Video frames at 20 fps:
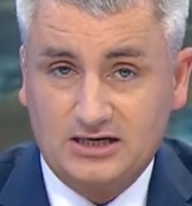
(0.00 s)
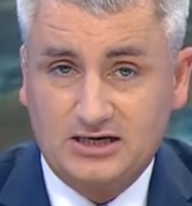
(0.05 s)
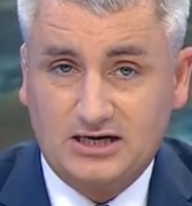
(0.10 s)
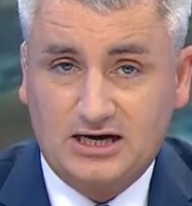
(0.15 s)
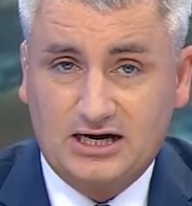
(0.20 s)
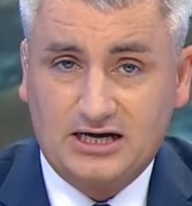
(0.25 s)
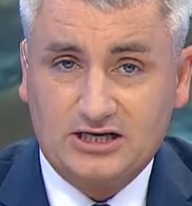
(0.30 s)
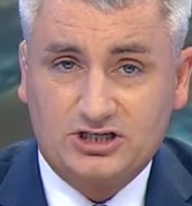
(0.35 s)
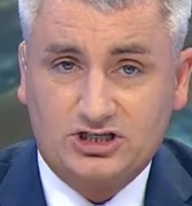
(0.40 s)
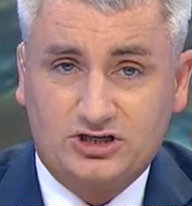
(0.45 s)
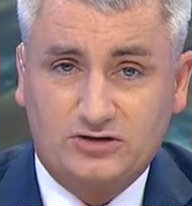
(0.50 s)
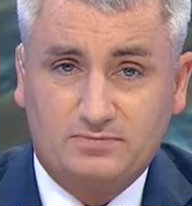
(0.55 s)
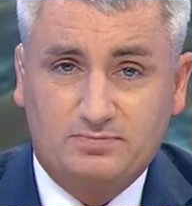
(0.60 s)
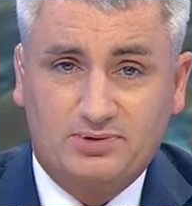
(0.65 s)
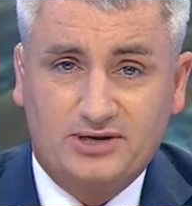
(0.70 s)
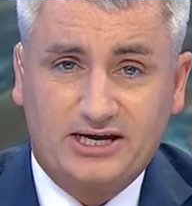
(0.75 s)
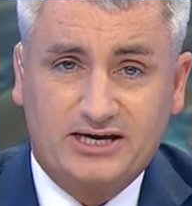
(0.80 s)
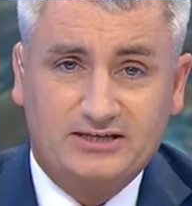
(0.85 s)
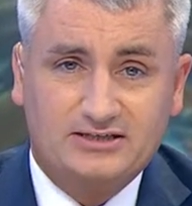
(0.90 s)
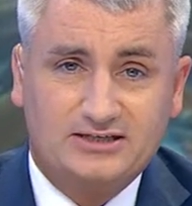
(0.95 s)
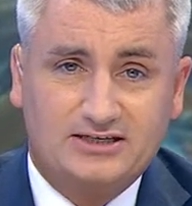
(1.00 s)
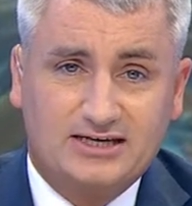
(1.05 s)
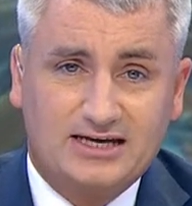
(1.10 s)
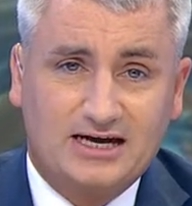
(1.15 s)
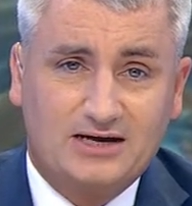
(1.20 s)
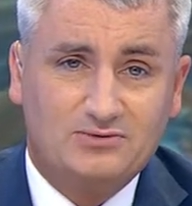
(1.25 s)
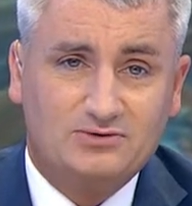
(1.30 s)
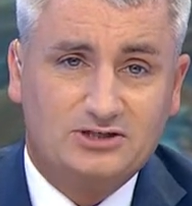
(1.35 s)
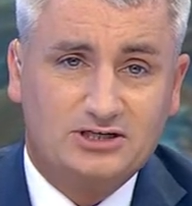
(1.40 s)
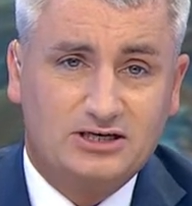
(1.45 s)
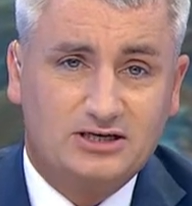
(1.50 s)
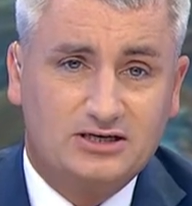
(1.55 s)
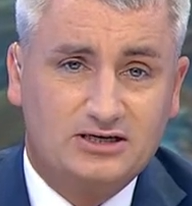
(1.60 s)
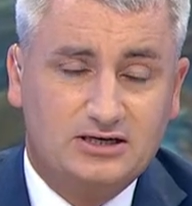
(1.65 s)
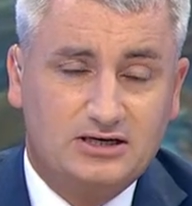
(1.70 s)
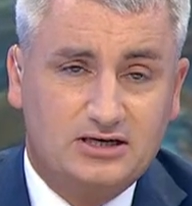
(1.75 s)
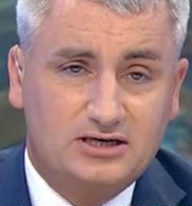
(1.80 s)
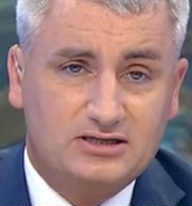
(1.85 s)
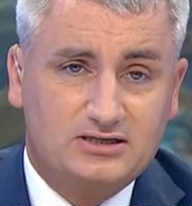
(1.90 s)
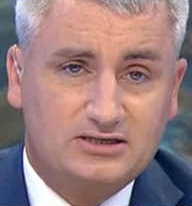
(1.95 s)
action plan to counter
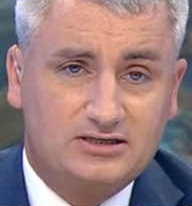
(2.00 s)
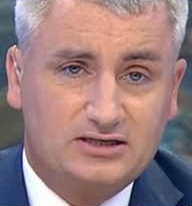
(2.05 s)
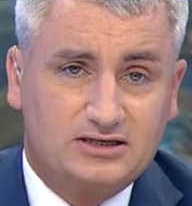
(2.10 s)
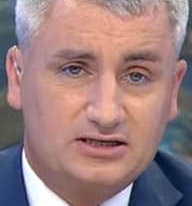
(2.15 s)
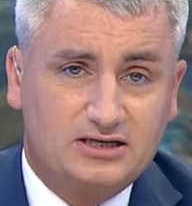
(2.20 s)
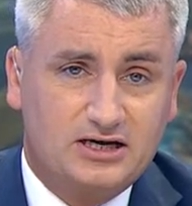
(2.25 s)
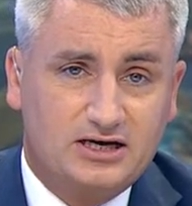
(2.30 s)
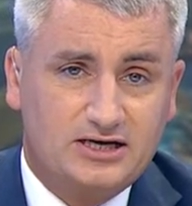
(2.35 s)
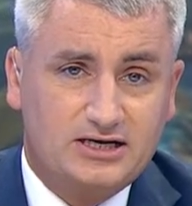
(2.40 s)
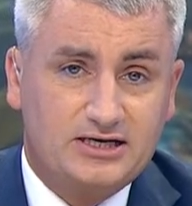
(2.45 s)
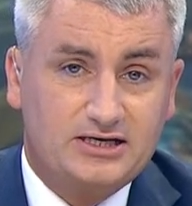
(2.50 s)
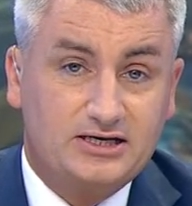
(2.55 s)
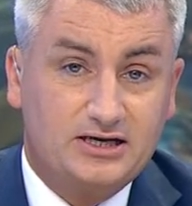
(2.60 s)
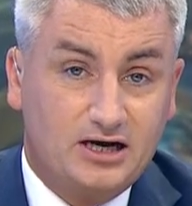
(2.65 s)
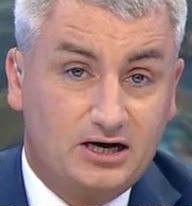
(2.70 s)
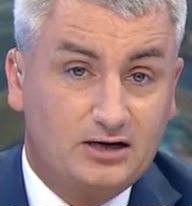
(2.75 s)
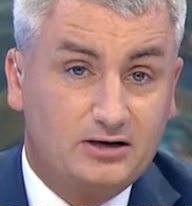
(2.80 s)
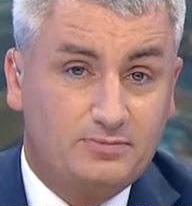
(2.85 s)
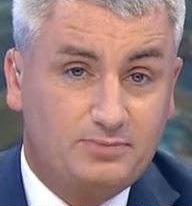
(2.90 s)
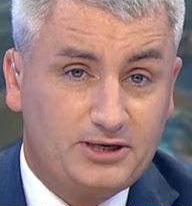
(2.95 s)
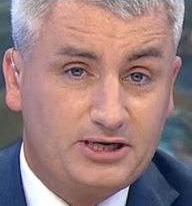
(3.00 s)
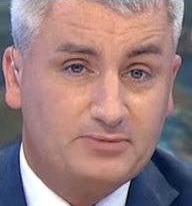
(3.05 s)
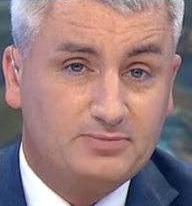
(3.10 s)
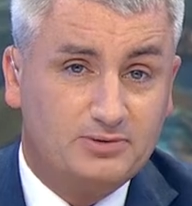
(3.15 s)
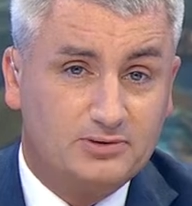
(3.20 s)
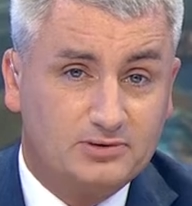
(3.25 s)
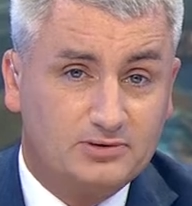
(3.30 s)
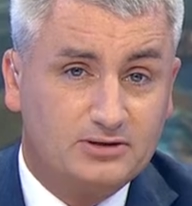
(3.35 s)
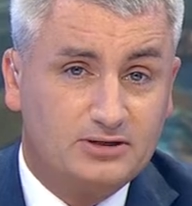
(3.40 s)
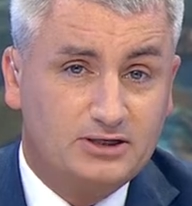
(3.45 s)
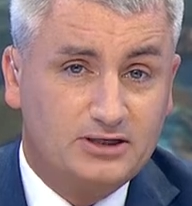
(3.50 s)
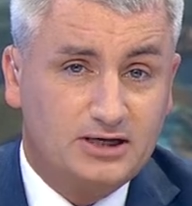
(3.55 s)
the declining young people